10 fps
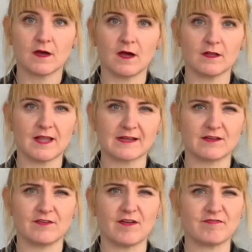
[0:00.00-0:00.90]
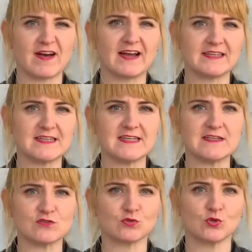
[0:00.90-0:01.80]
Like a fine
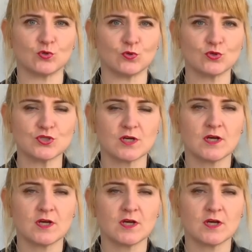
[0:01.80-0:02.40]
needle cord,